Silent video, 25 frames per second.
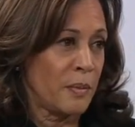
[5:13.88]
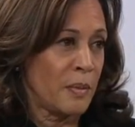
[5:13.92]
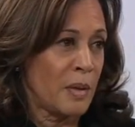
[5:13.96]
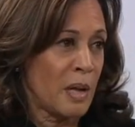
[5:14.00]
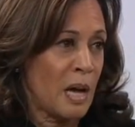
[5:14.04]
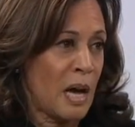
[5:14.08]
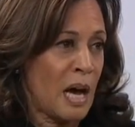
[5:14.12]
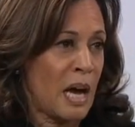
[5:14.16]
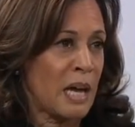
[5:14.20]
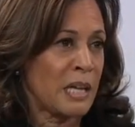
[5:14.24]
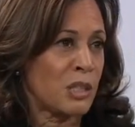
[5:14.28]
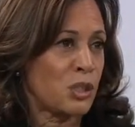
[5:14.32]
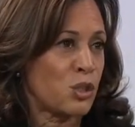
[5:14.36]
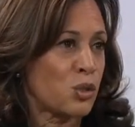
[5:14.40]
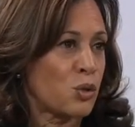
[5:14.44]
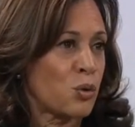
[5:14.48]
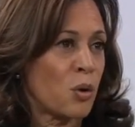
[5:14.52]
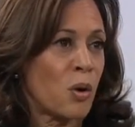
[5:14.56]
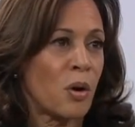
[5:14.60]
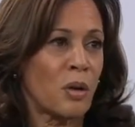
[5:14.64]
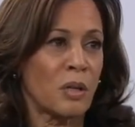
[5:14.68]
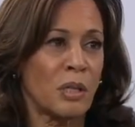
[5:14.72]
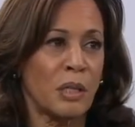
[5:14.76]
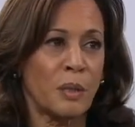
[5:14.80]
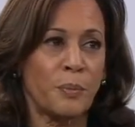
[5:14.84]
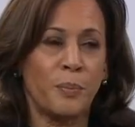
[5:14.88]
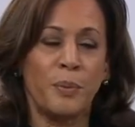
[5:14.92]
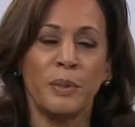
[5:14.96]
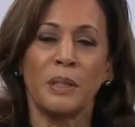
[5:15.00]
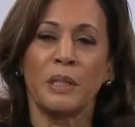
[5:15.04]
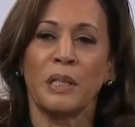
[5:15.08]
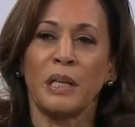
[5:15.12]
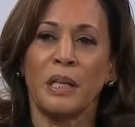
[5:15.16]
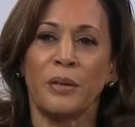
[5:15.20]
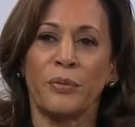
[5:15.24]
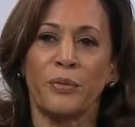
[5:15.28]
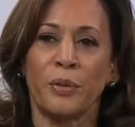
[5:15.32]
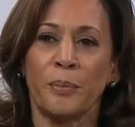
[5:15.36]
I strongly
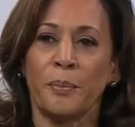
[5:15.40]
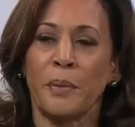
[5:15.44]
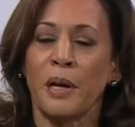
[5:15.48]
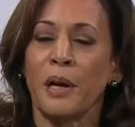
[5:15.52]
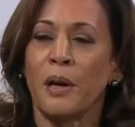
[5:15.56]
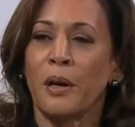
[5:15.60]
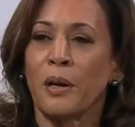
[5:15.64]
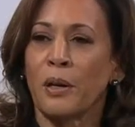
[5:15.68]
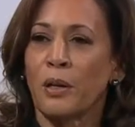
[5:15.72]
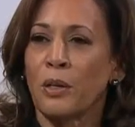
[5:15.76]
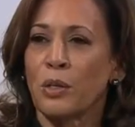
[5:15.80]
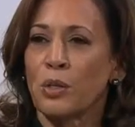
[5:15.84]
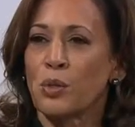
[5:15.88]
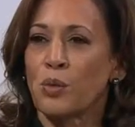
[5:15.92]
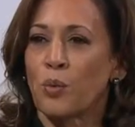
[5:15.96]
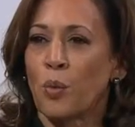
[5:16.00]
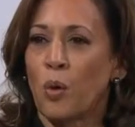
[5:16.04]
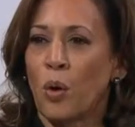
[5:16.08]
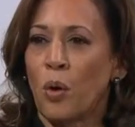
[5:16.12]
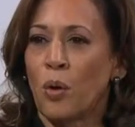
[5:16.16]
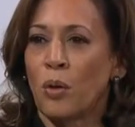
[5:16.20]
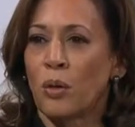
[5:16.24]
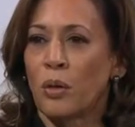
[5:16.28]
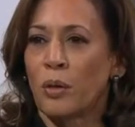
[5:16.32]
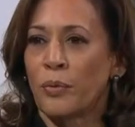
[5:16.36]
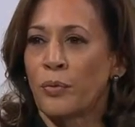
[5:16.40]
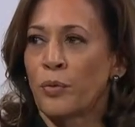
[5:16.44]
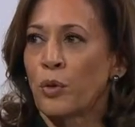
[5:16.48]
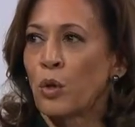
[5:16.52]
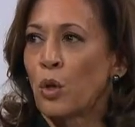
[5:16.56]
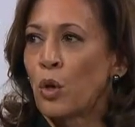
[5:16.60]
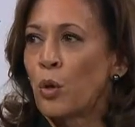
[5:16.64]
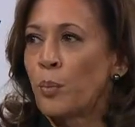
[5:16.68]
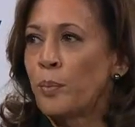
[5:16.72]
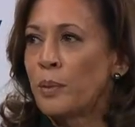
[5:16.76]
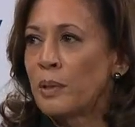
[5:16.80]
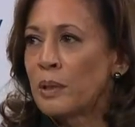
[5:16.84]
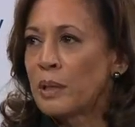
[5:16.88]
believe America's role of
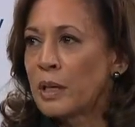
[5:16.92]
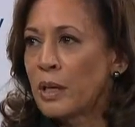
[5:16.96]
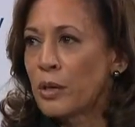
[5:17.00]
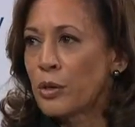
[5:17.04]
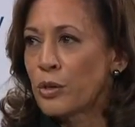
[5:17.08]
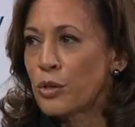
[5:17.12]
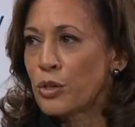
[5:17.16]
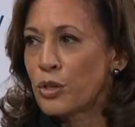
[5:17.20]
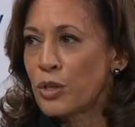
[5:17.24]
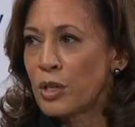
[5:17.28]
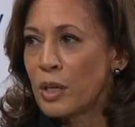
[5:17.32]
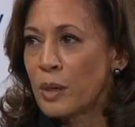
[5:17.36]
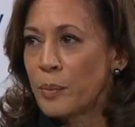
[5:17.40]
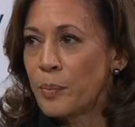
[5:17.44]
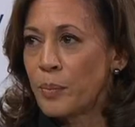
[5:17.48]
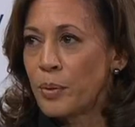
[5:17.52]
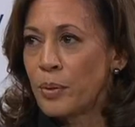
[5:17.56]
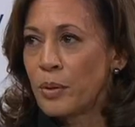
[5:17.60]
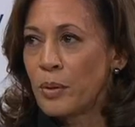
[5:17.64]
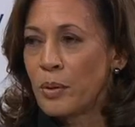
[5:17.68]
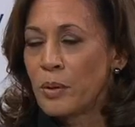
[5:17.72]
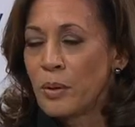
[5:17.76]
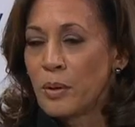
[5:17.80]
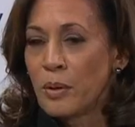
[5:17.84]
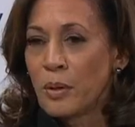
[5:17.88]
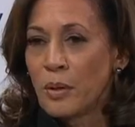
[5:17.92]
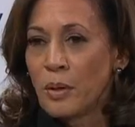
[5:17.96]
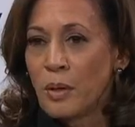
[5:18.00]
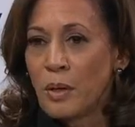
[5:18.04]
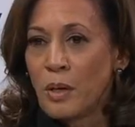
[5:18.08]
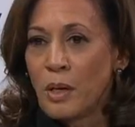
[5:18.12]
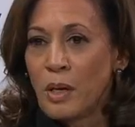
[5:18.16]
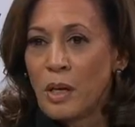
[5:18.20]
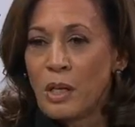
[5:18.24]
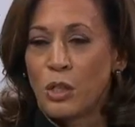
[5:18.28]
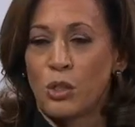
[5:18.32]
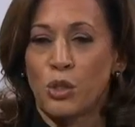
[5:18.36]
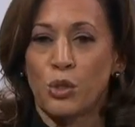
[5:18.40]
global leadership
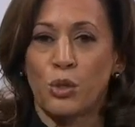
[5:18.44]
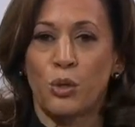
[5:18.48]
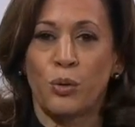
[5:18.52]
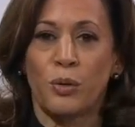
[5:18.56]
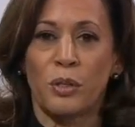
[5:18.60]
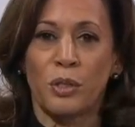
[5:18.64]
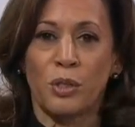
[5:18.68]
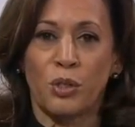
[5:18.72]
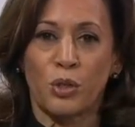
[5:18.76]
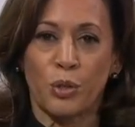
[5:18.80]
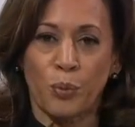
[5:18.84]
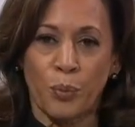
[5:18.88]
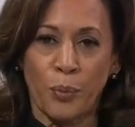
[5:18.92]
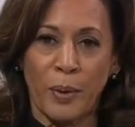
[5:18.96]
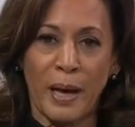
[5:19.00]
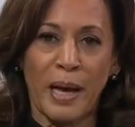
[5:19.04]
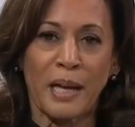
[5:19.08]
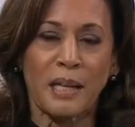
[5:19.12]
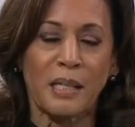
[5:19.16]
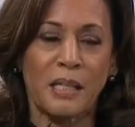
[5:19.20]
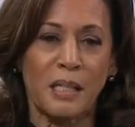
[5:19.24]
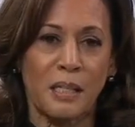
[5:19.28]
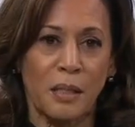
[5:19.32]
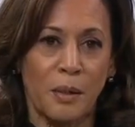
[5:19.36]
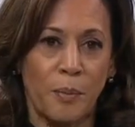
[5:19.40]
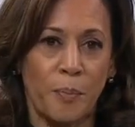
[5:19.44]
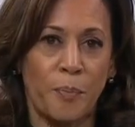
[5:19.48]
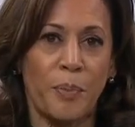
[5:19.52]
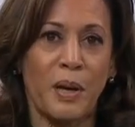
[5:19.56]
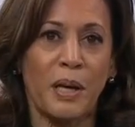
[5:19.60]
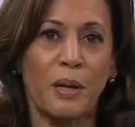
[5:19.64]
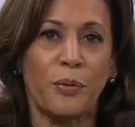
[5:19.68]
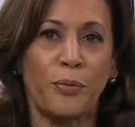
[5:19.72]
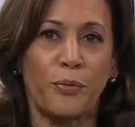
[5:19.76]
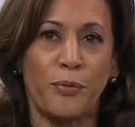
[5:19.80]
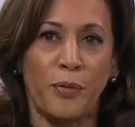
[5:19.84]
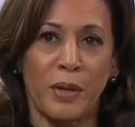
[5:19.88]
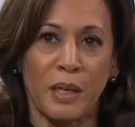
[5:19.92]
is to the direct
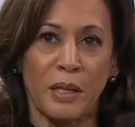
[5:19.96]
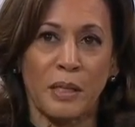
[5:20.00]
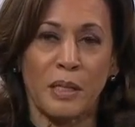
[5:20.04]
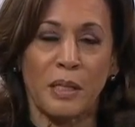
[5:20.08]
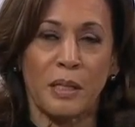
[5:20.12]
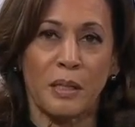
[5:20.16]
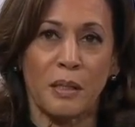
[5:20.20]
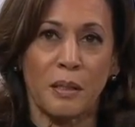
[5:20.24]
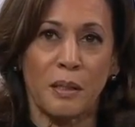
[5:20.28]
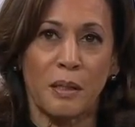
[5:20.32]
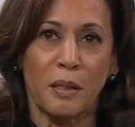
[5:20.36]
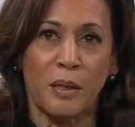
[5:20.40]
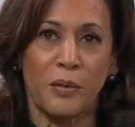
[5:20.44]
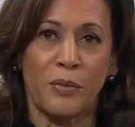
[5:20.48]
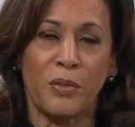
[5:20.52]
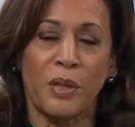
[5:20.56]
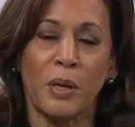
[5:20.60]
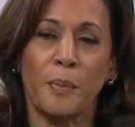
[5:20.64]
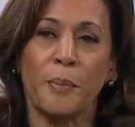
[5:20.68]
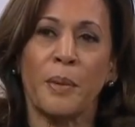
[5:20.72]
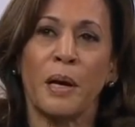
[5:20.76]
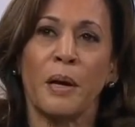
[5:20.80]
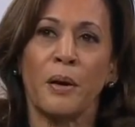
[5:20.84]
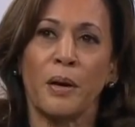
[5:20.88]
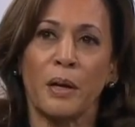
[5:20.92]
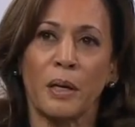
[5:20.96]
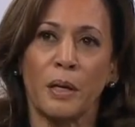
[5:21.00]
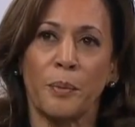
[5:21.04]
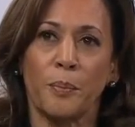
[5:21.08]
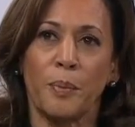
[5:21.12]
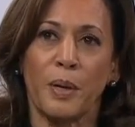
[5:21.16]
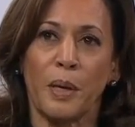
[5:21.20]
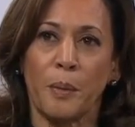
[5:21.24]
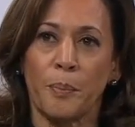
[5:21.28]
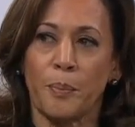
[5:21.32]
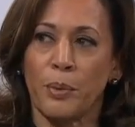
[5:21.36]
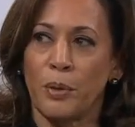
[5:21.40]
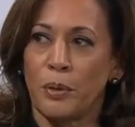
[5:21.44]
benefit of the American
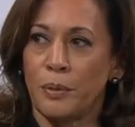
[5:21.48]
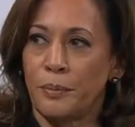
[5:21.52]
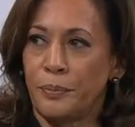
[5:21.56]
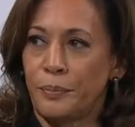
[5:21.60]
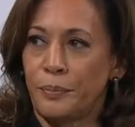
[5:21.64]
people.